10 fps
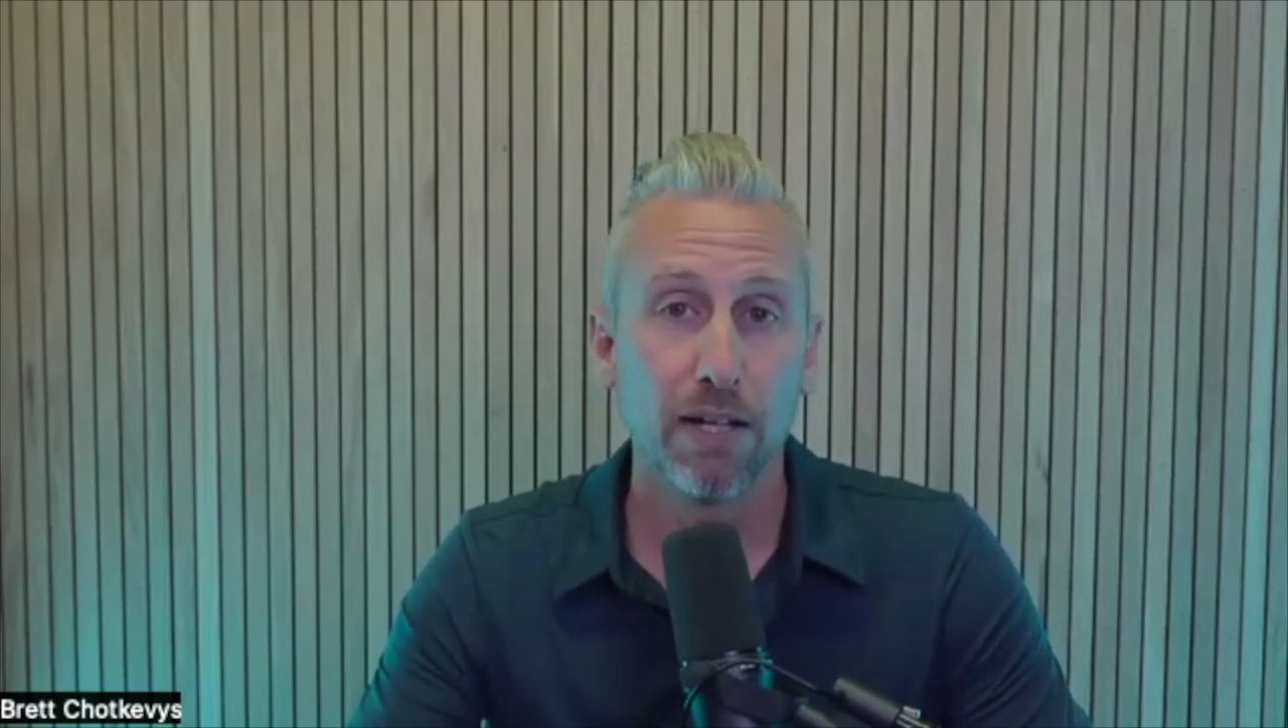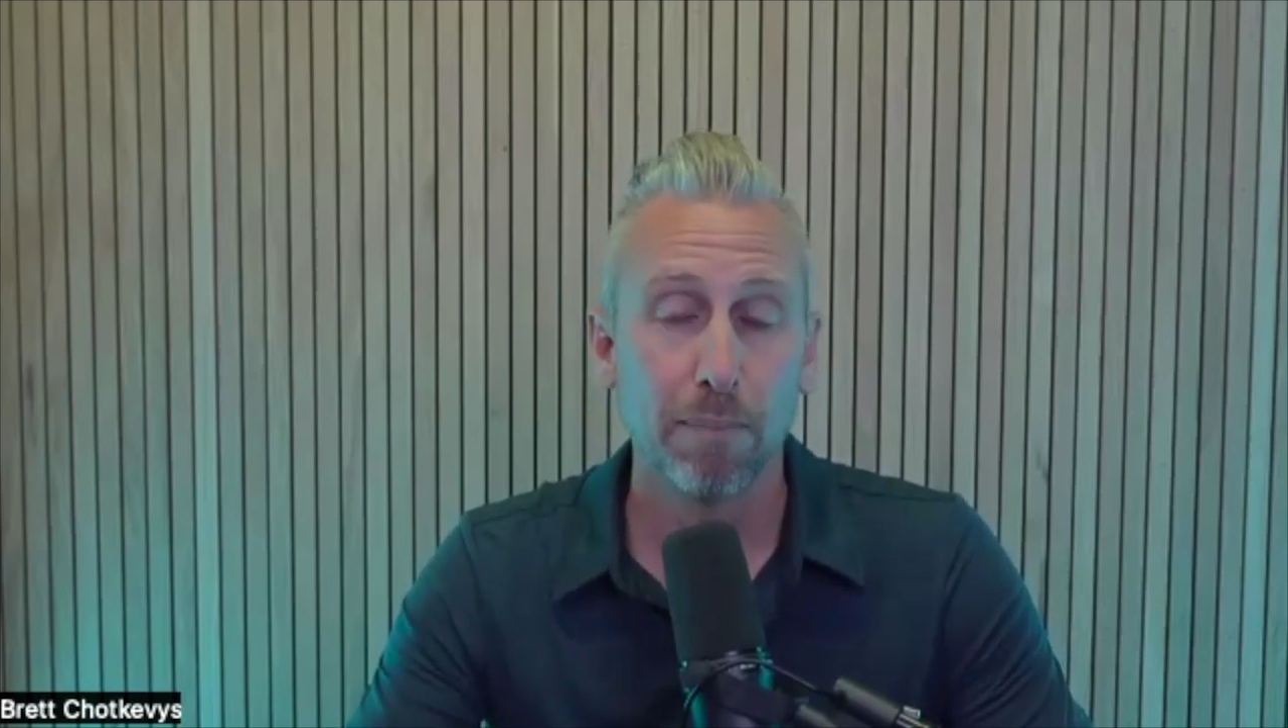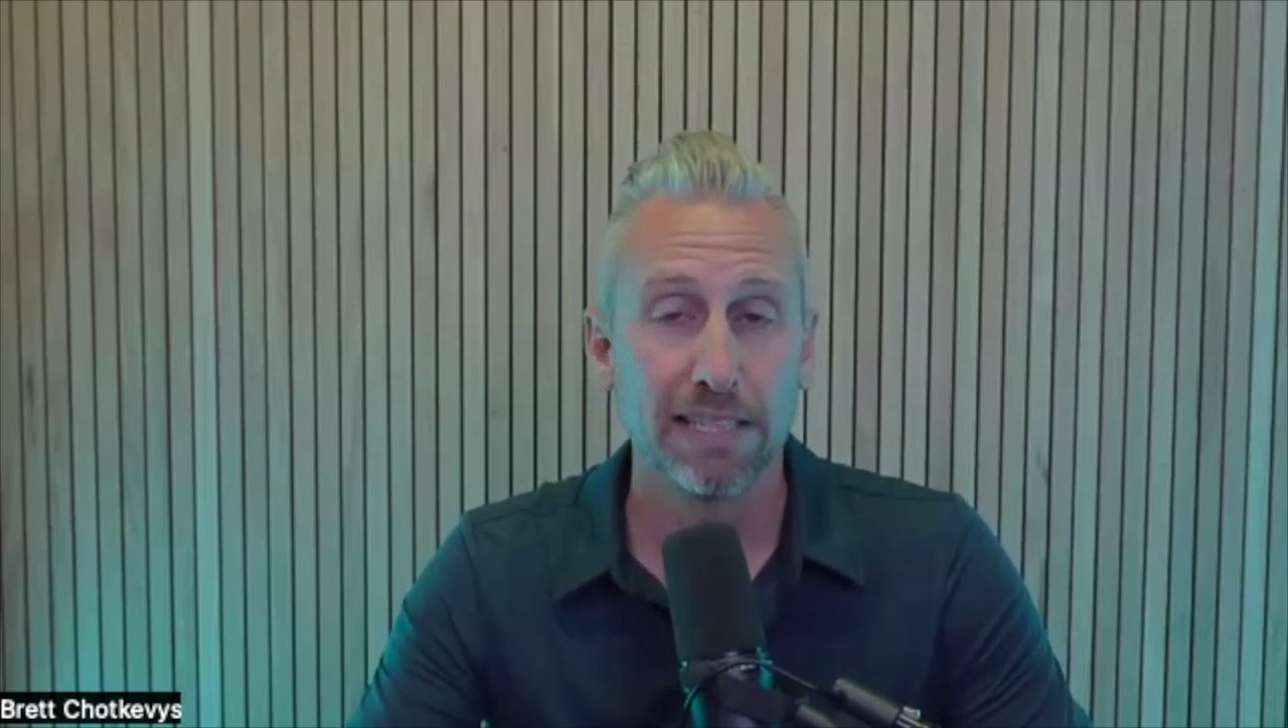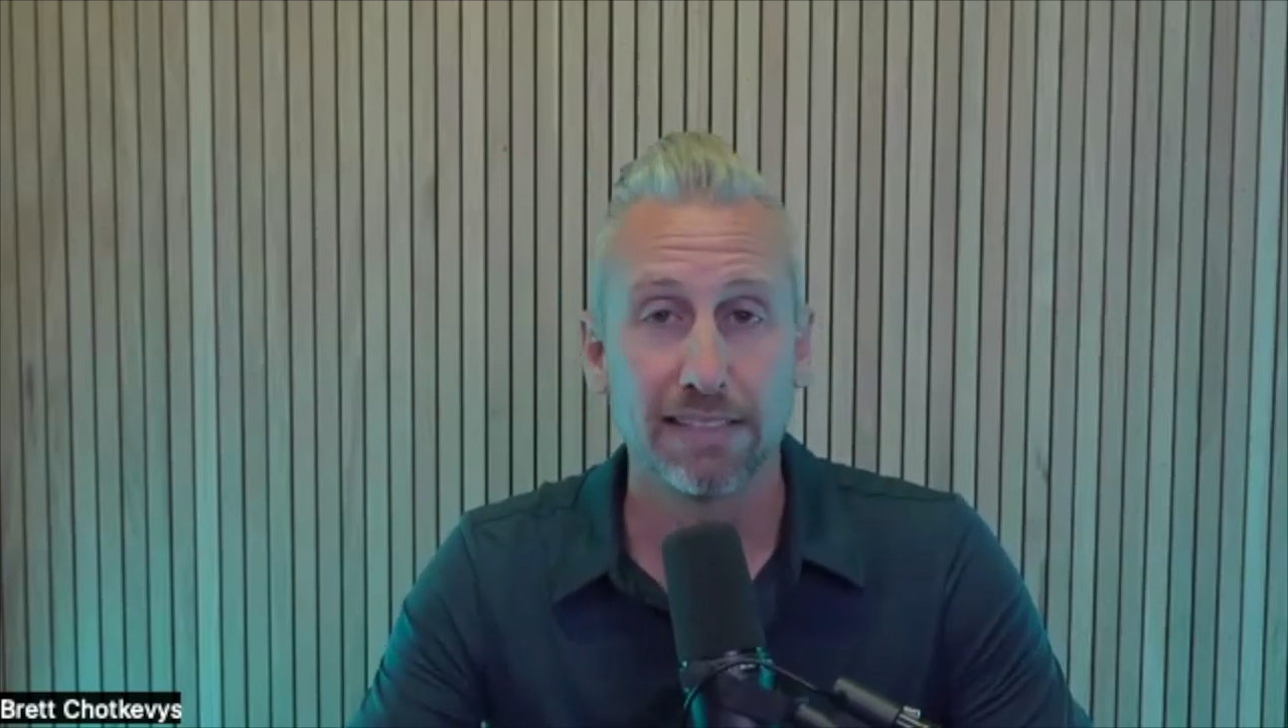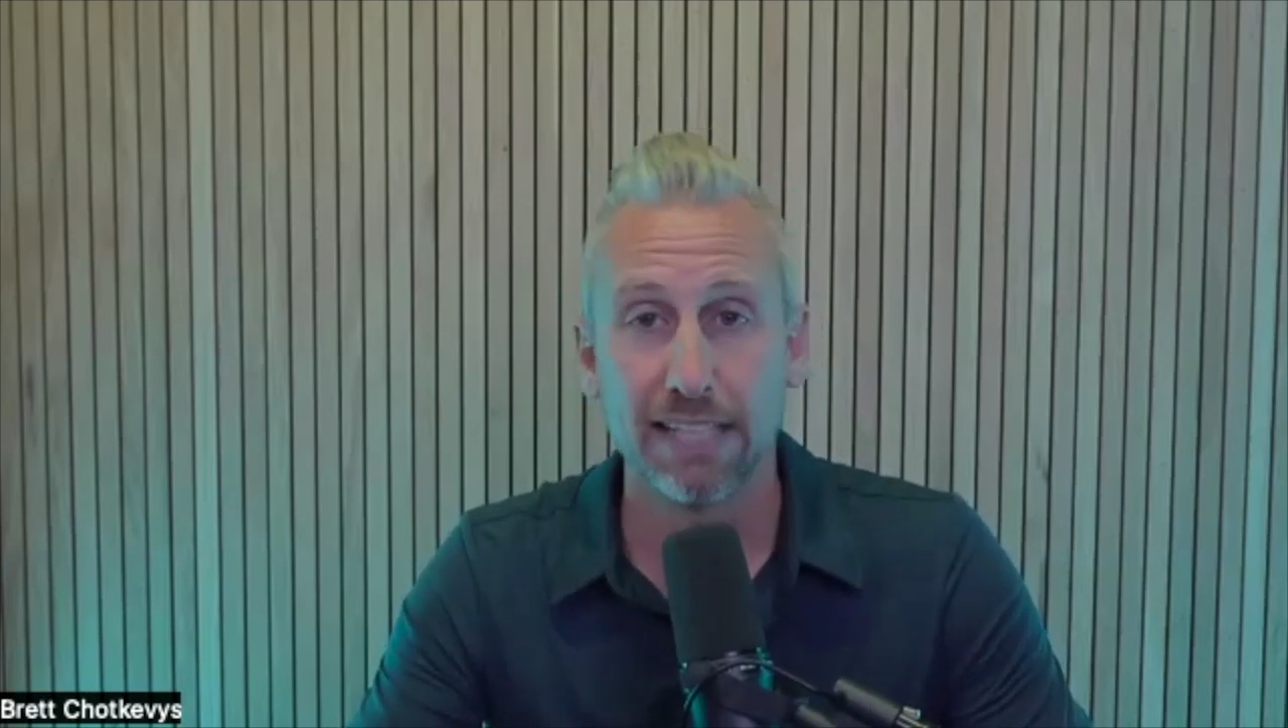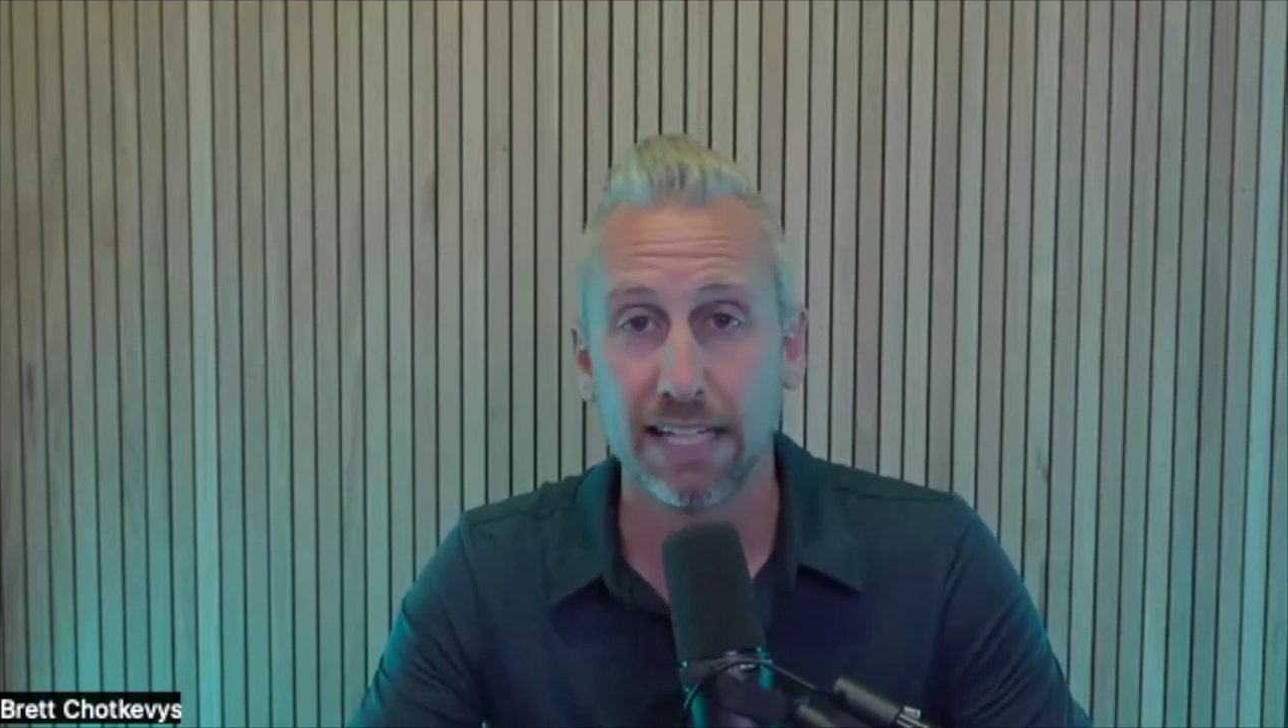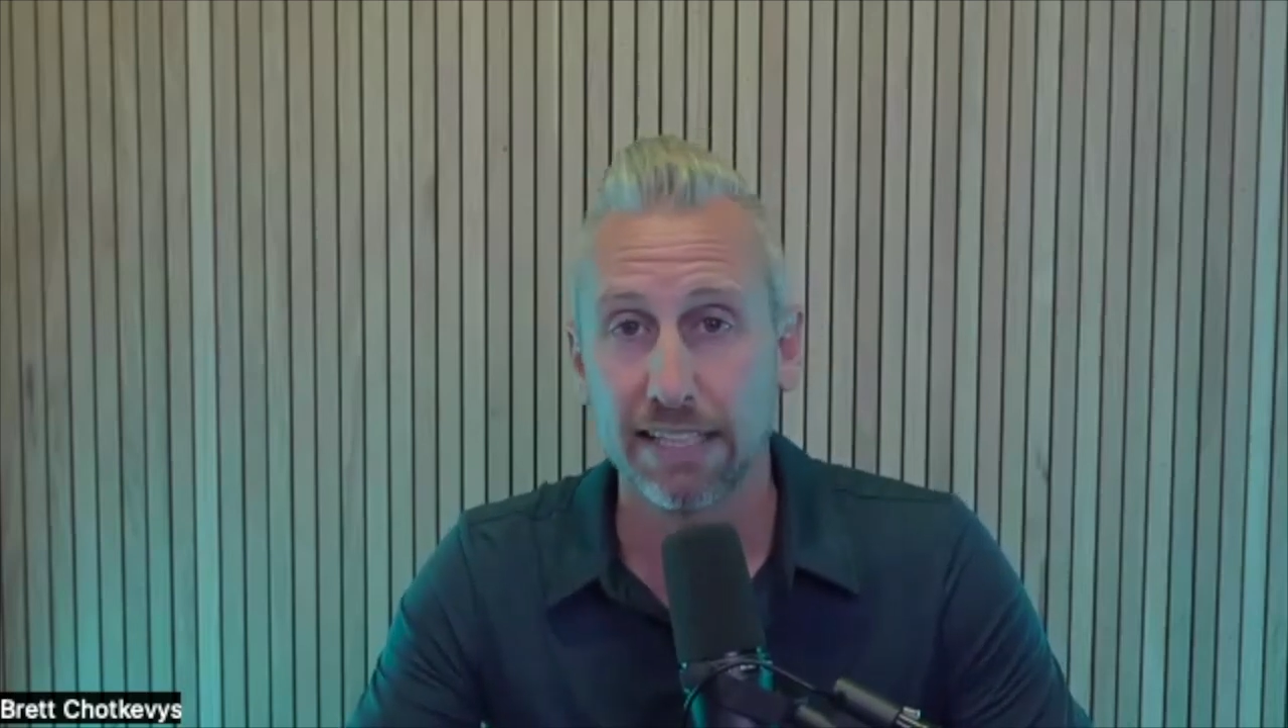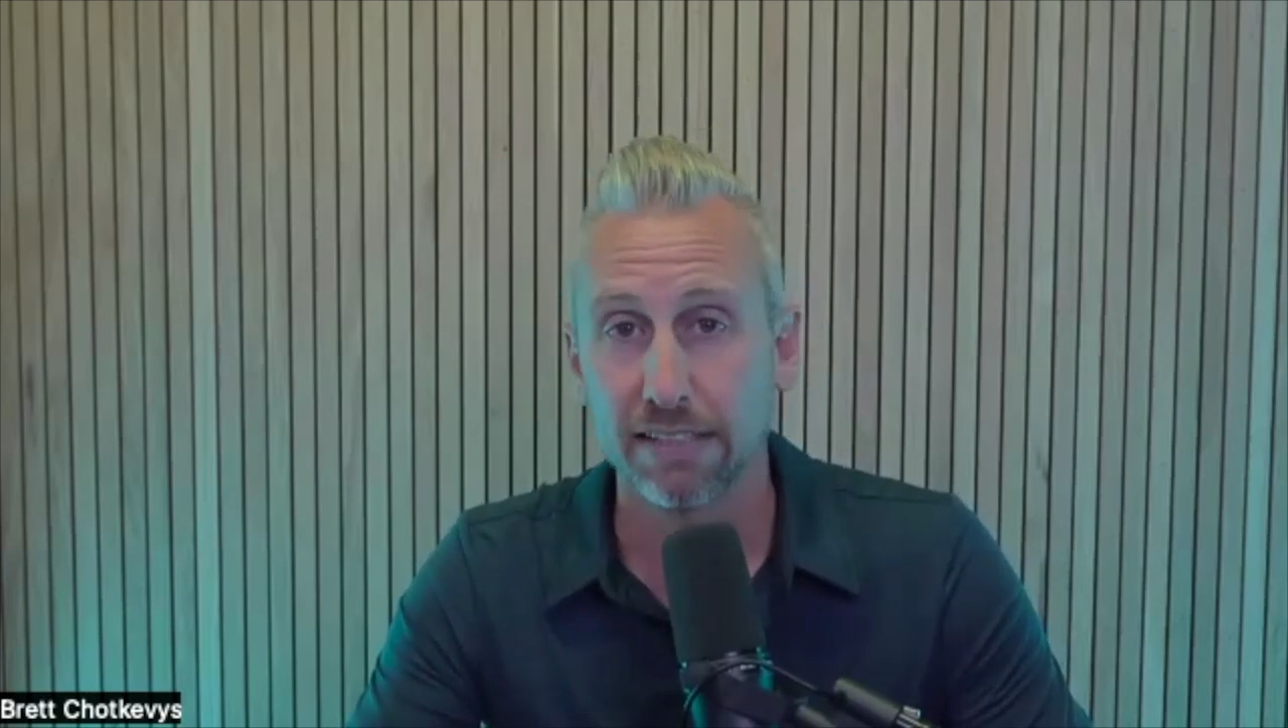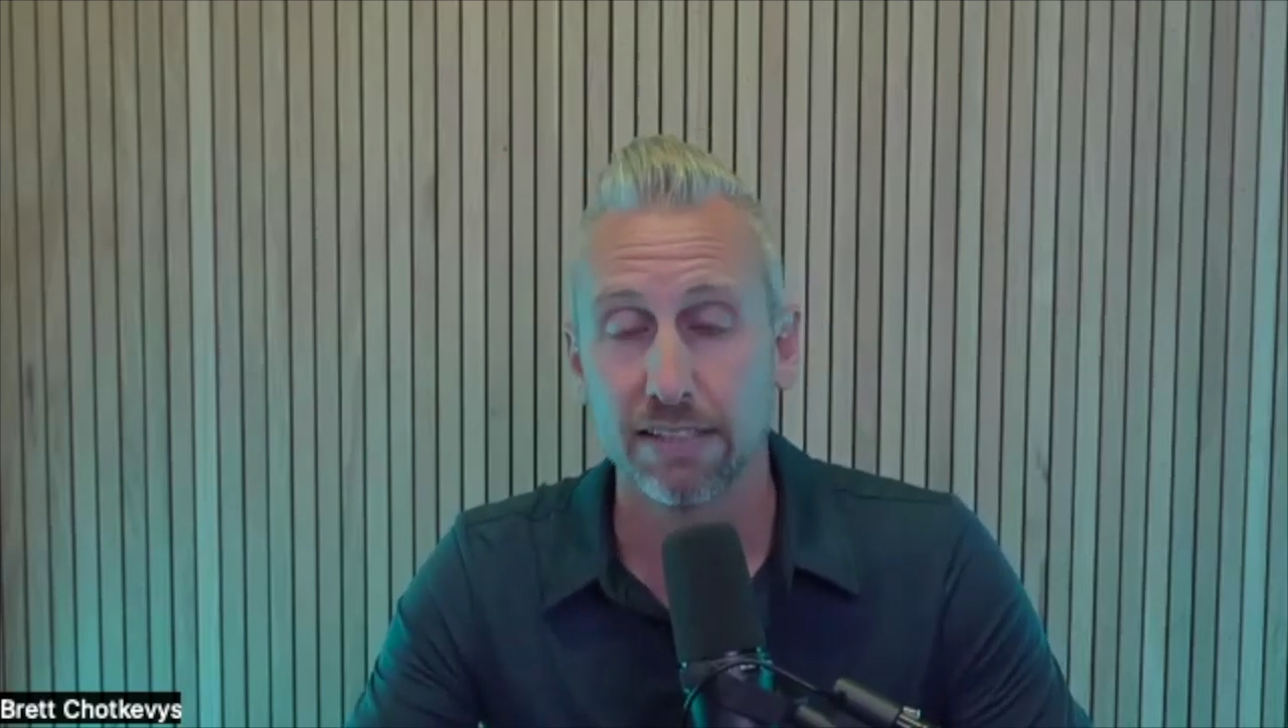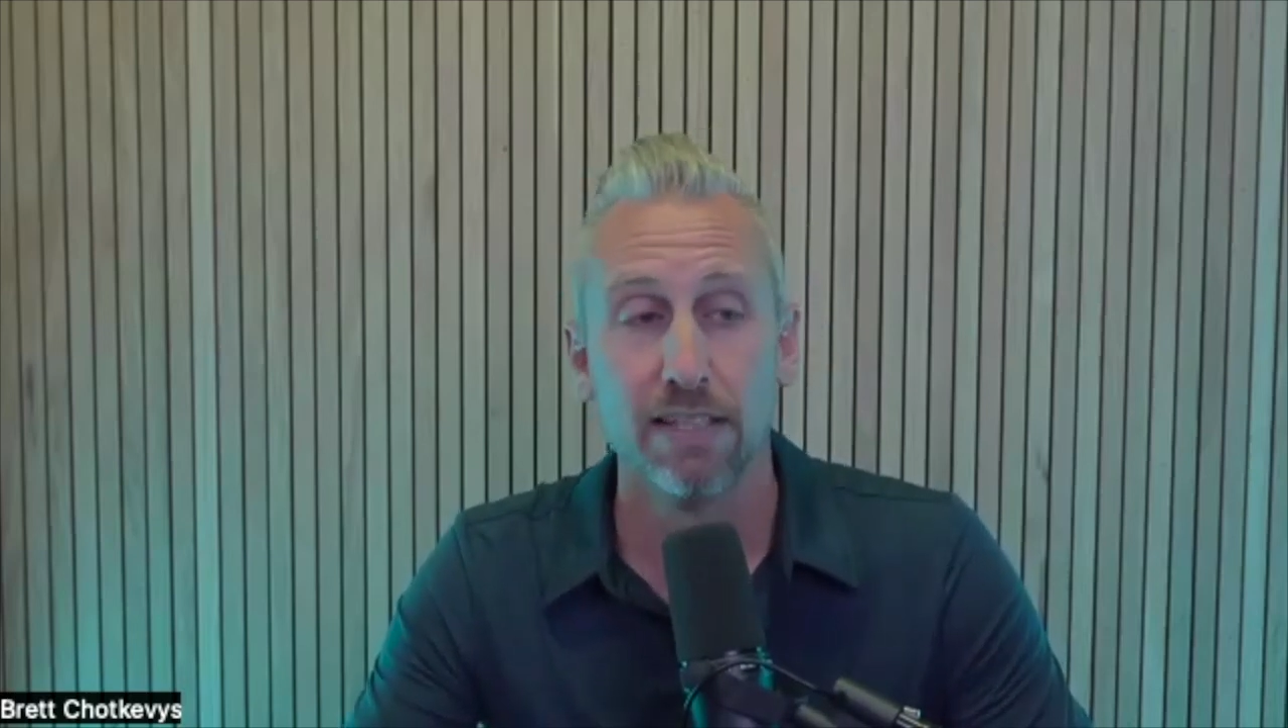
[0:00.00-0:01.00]
up a
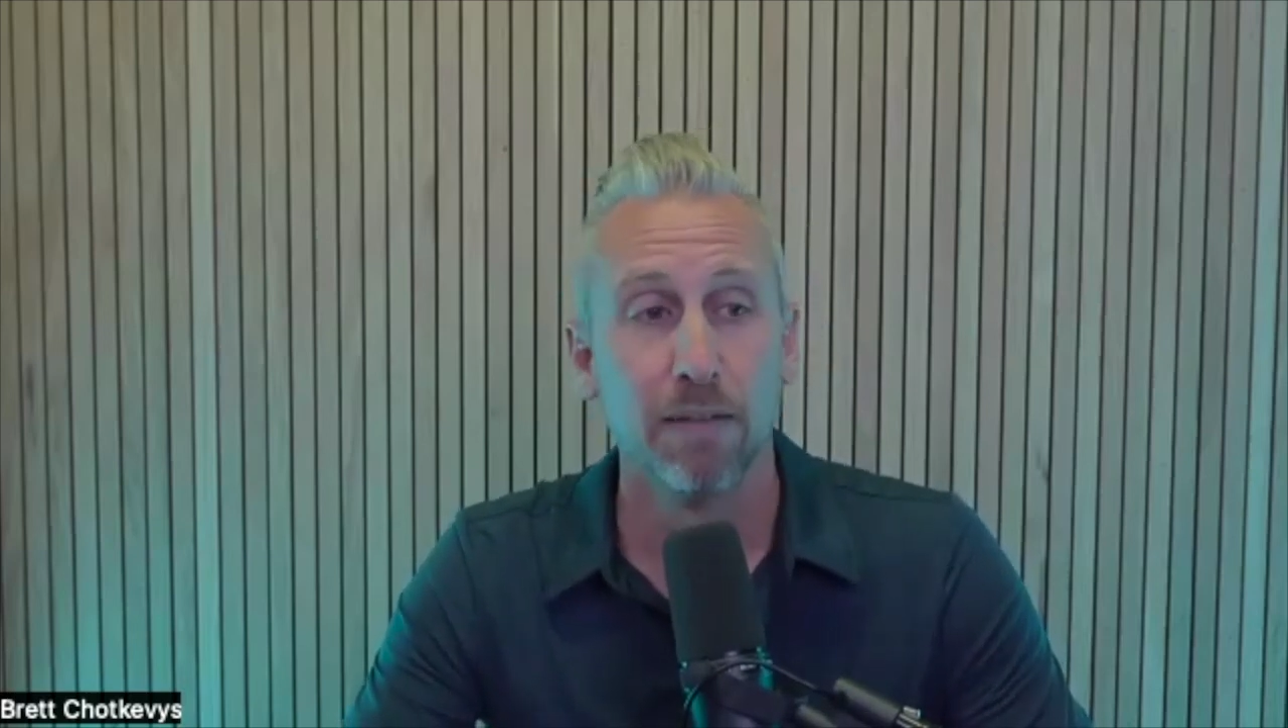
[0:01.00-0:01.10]
second